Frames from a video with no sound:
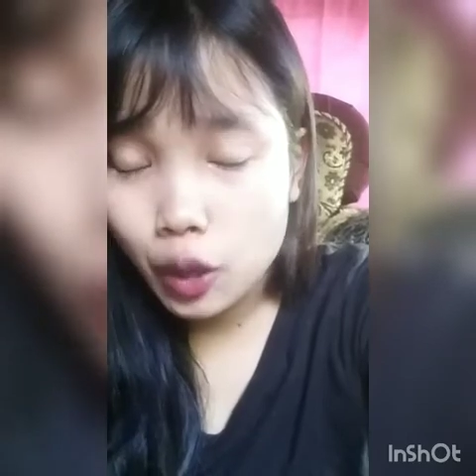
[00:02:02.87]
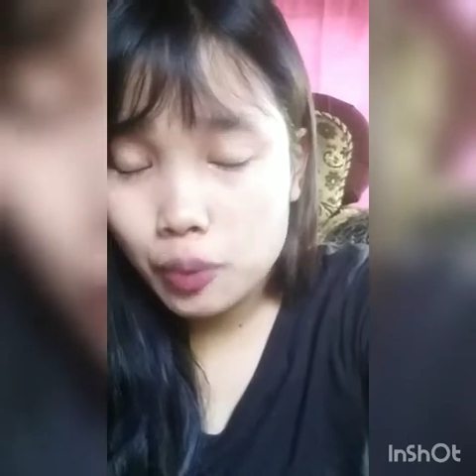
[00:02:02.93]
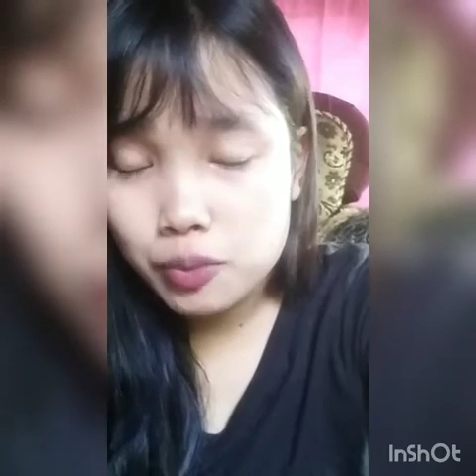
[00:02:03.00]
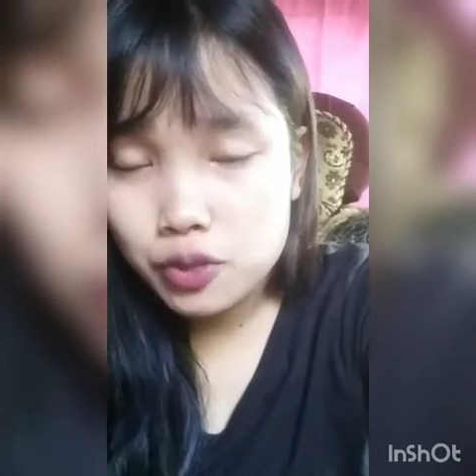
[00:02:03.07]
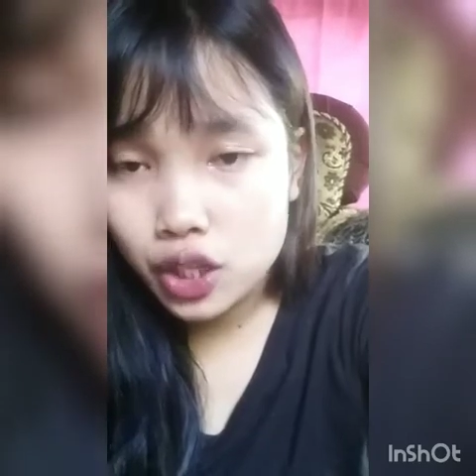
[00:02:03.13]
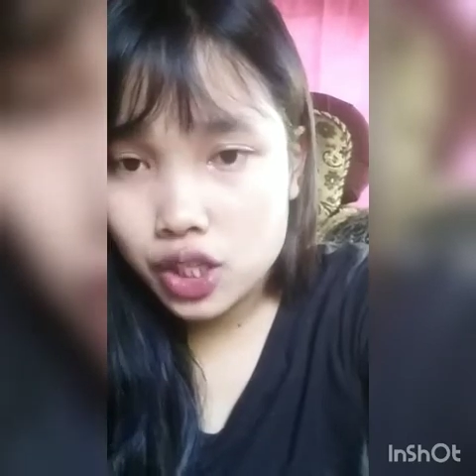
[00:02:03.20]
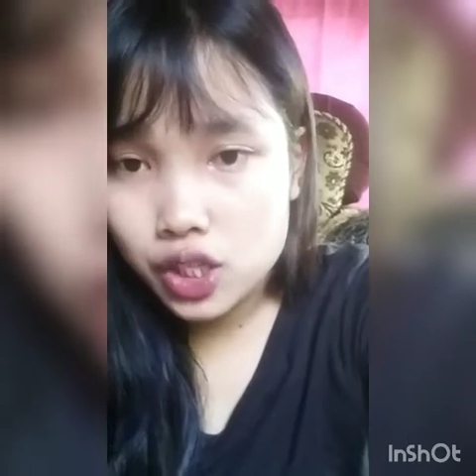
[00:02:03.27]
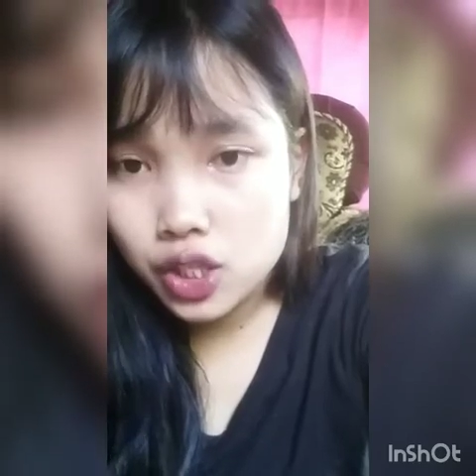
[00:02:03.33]

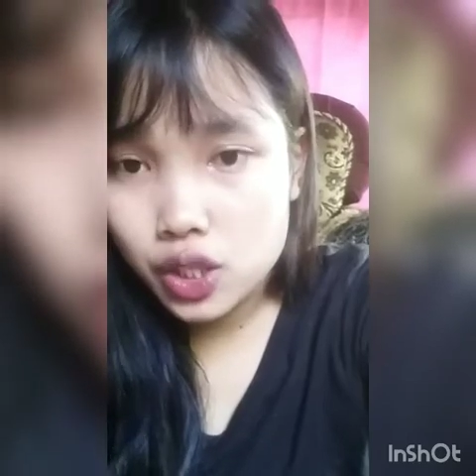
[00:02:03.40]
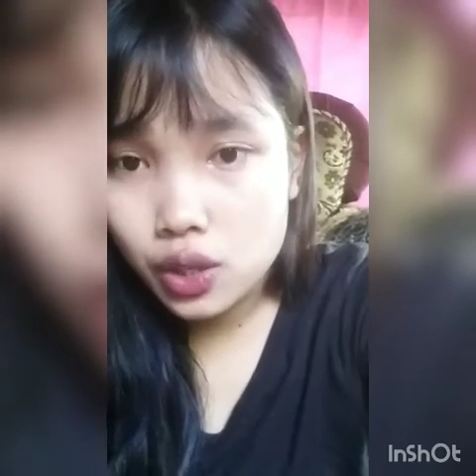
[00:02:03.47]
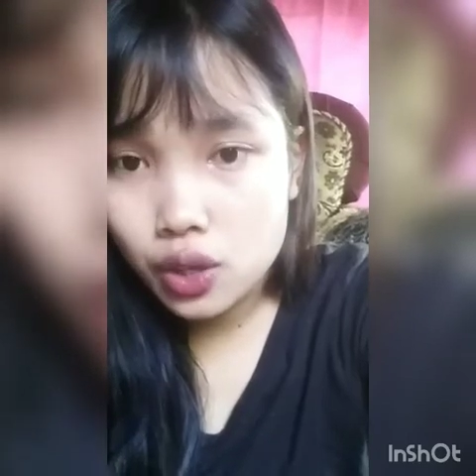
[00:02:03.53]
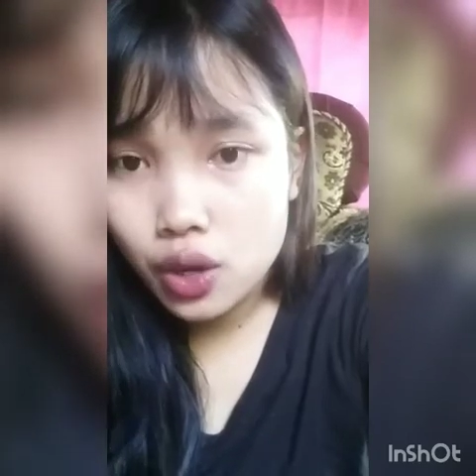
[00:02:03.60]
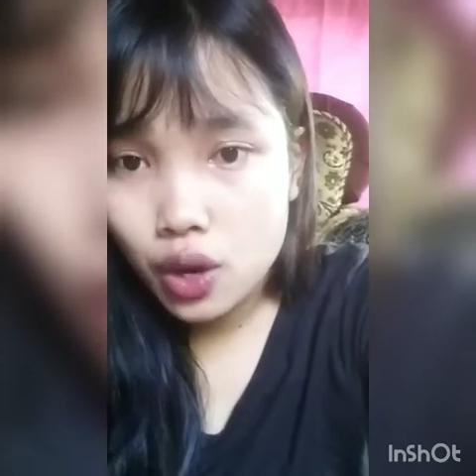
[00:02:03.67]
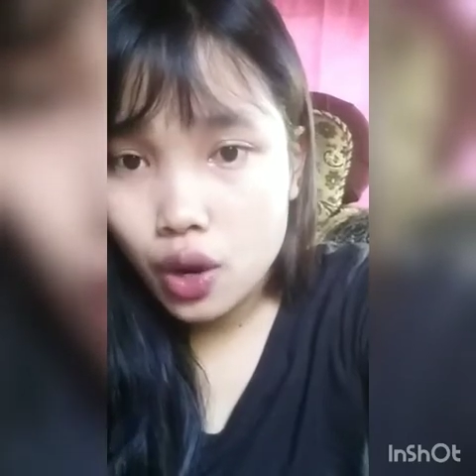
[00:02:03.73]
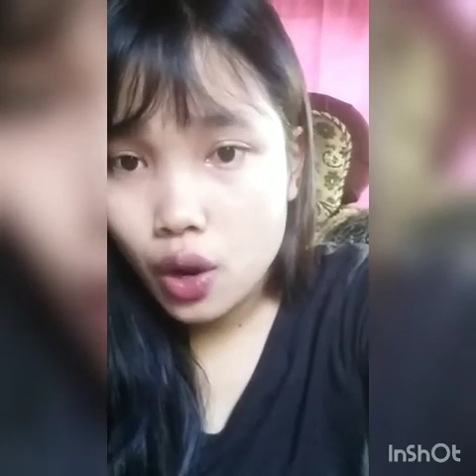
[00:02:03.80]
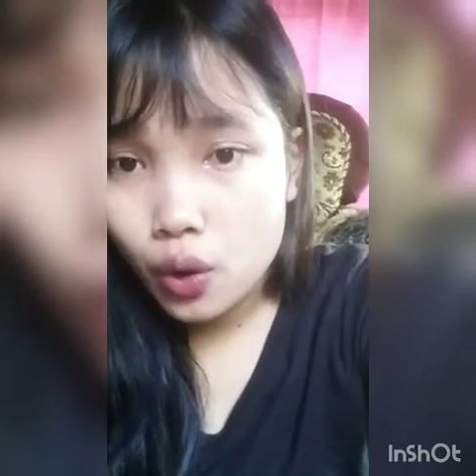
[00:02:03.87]
objection,
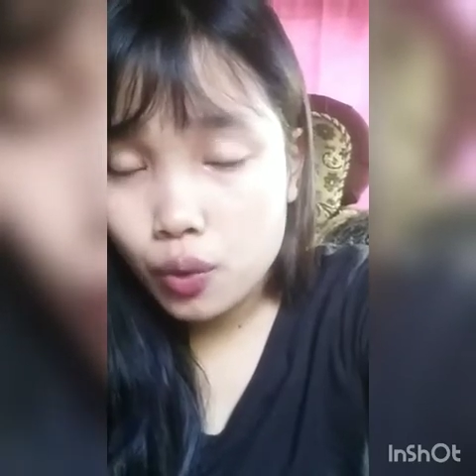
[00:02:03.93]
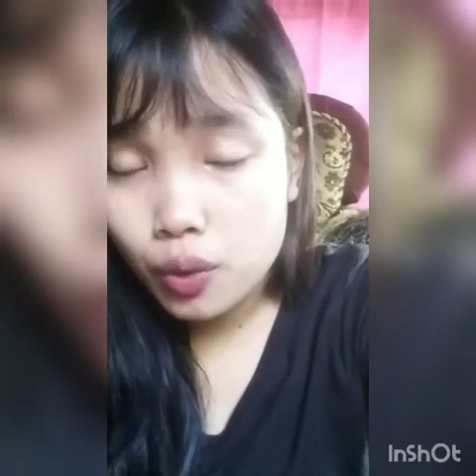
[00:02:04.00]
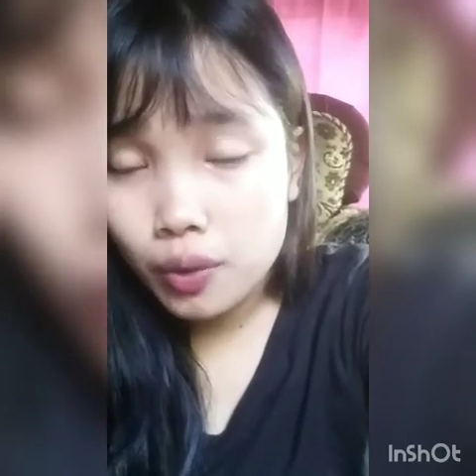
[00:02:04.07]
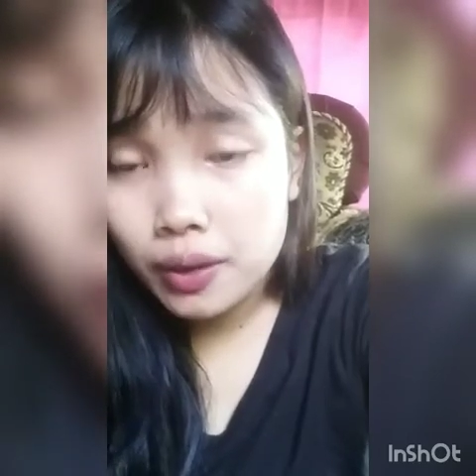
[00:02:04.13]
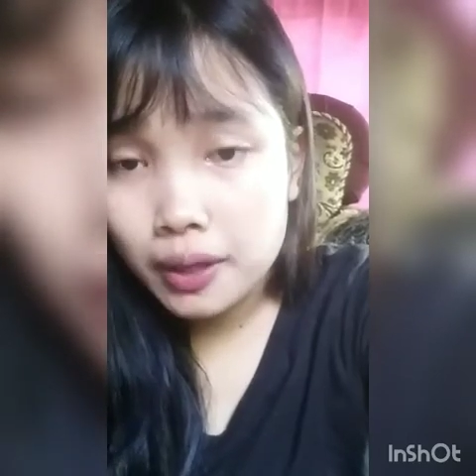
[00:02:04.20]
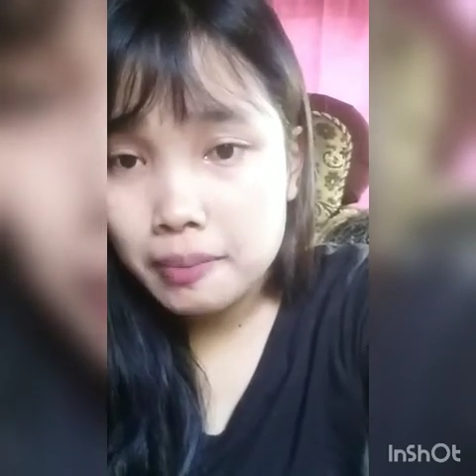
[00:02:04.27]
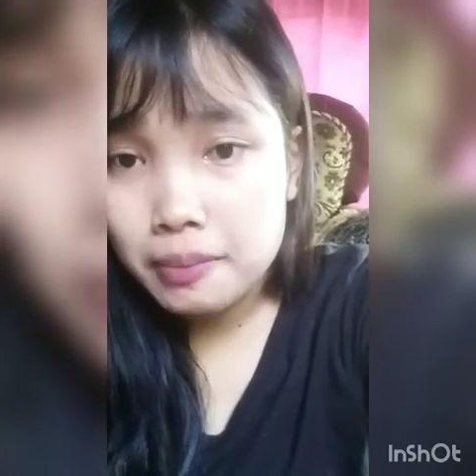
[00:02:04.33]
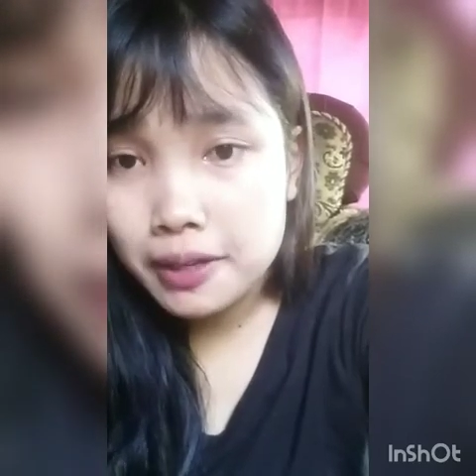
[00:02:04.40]
we
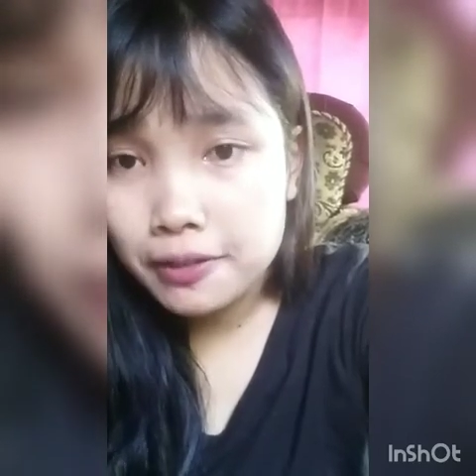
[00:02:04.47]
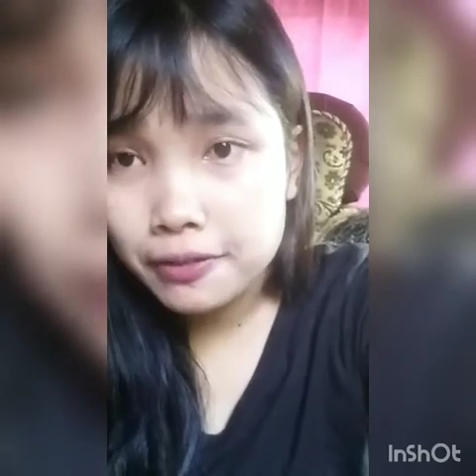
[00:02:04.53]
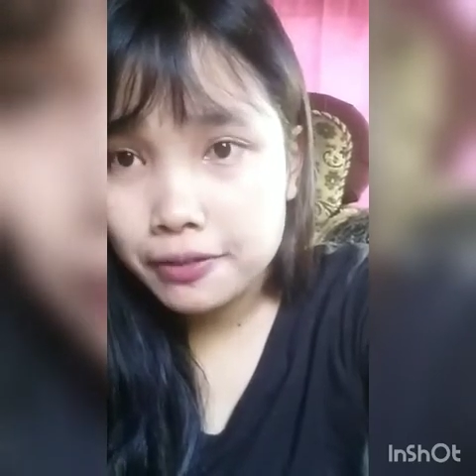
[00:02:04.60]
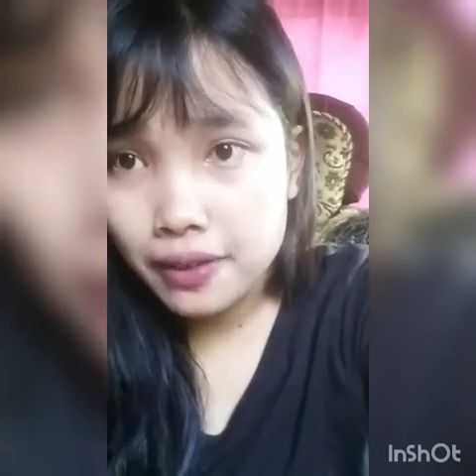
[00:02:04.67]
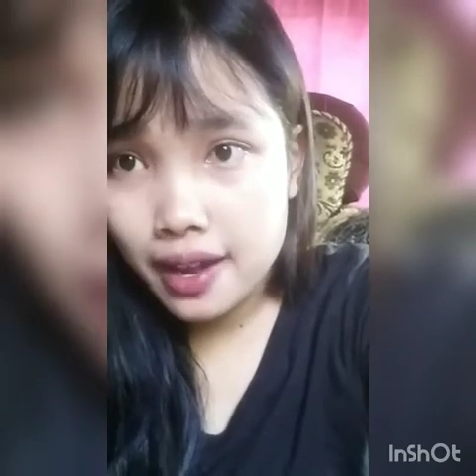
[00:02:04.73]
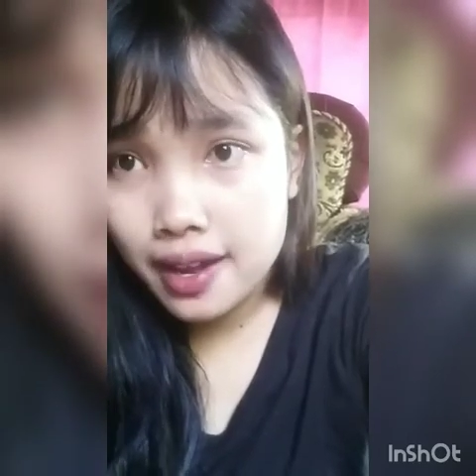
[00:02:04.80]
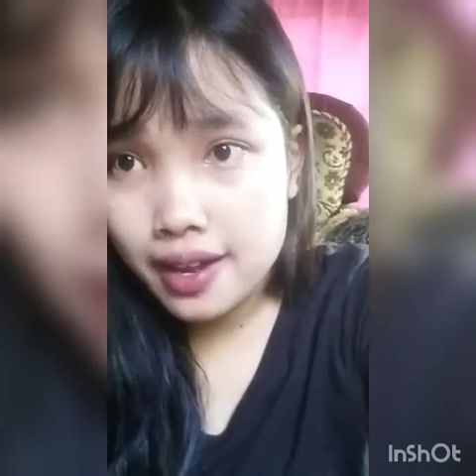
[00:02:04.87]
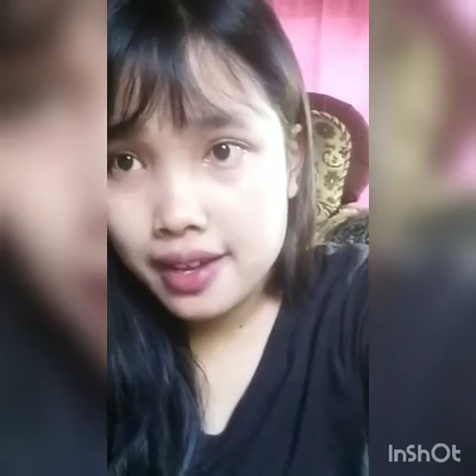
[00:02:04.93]
will be
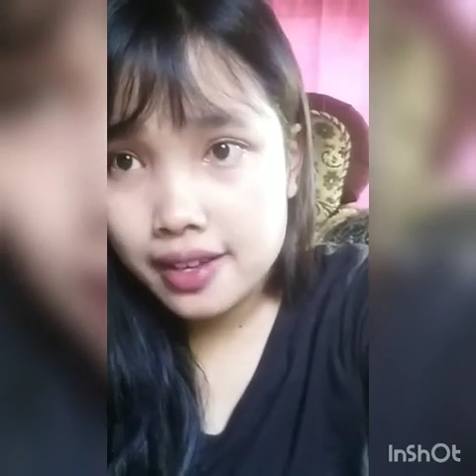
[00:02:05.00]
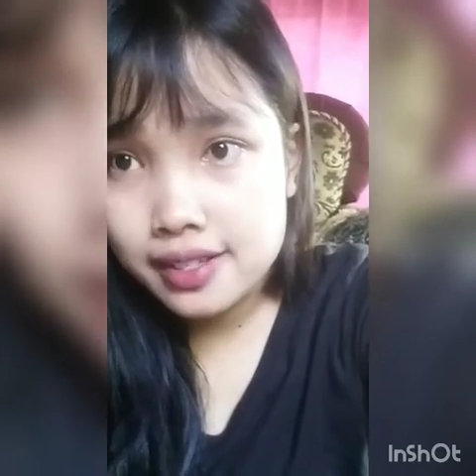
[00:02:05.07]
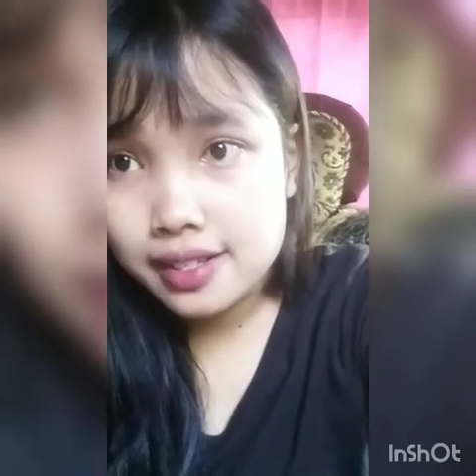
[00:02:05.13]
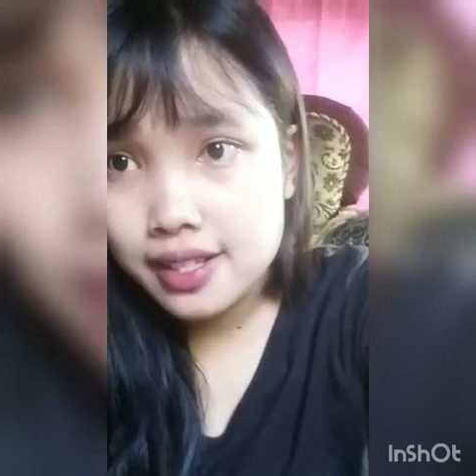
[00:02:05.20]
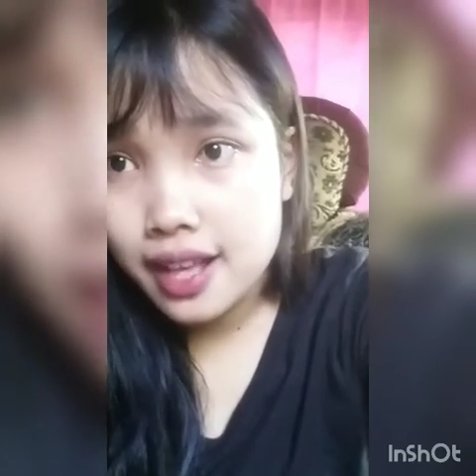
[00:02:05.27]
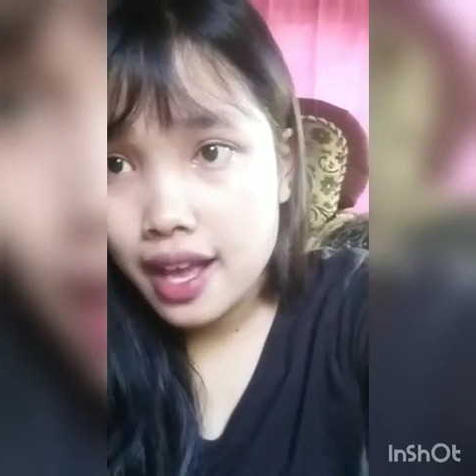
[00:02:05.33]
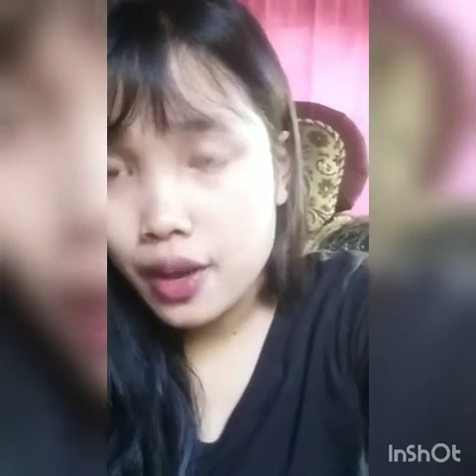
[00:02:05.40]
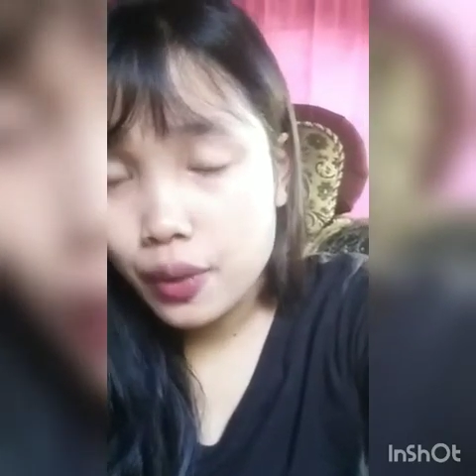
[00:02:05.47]
faced